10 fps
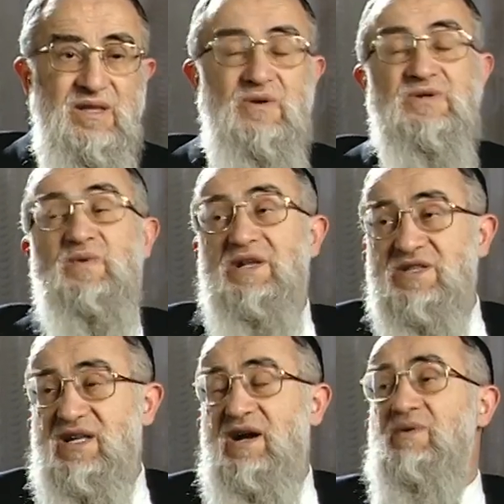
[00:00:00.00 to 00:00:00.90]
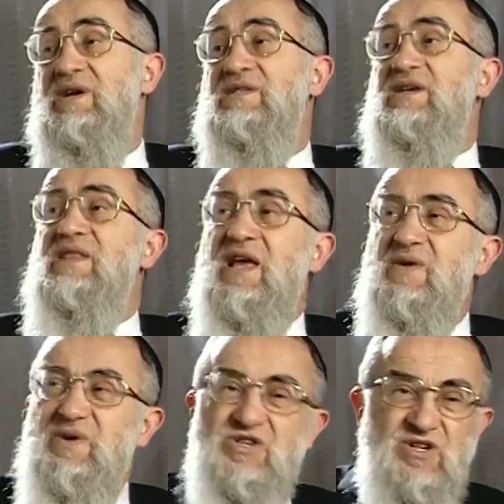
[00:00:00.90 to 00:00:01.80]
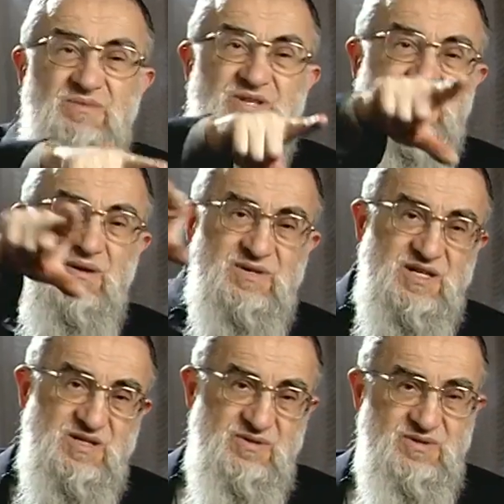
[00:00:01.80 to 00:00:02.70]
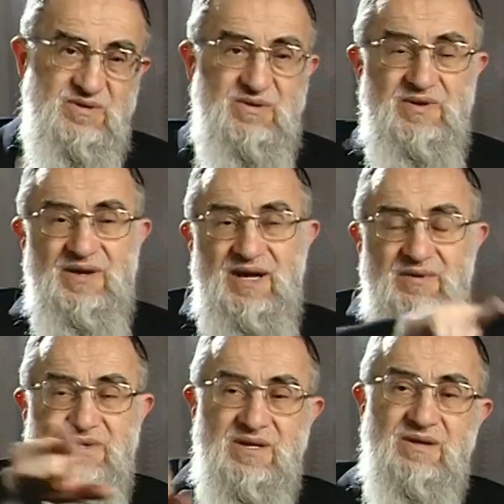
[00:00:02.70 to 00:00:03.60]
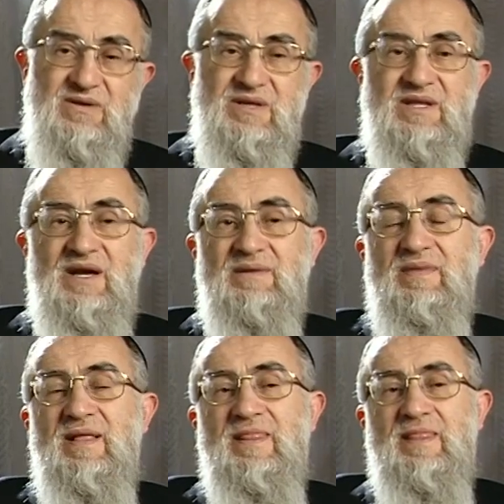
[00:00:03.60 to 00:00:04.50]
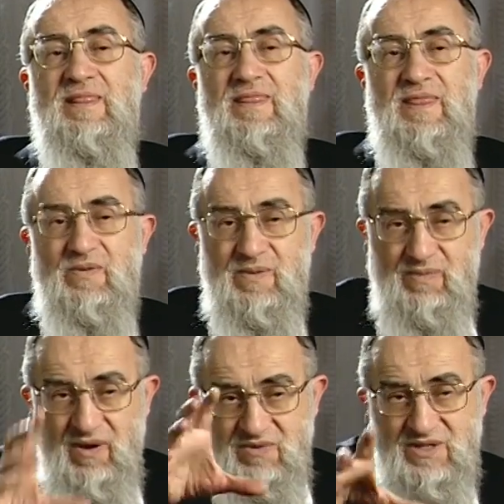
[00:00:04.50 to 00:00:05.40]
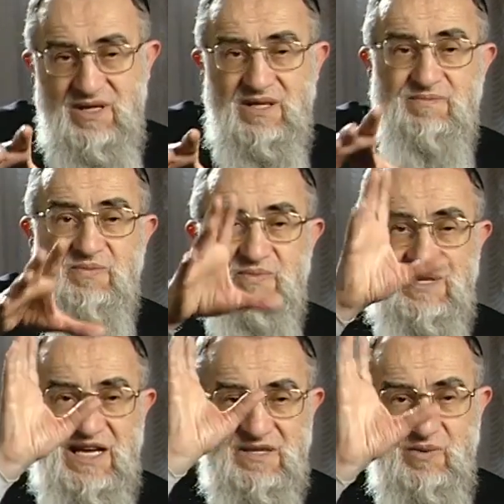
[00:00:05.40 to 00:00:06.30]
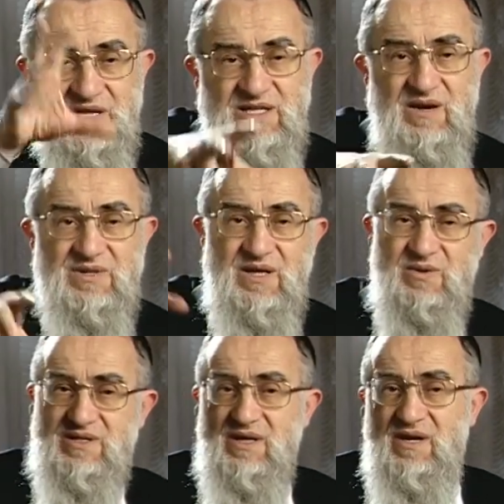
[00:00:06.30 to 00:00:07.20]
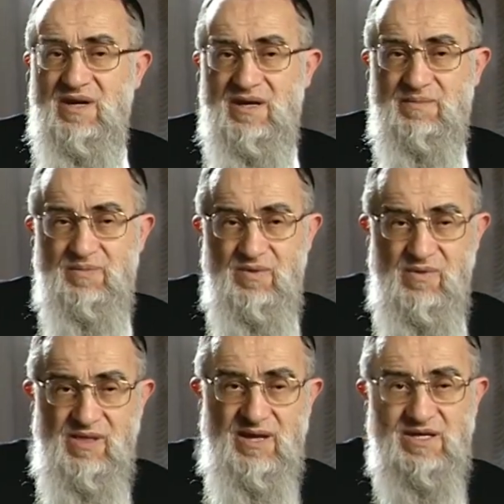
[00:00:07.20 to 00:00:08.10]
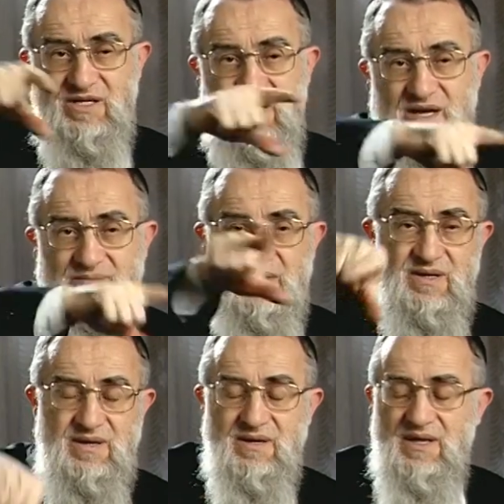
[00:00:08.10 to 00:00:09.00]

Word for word: was watchtowers. And anyway, German Guard soldiers towers. used to go around uh, all the time. They were posted. Besides watchtowers, there was a booth each time. Uh,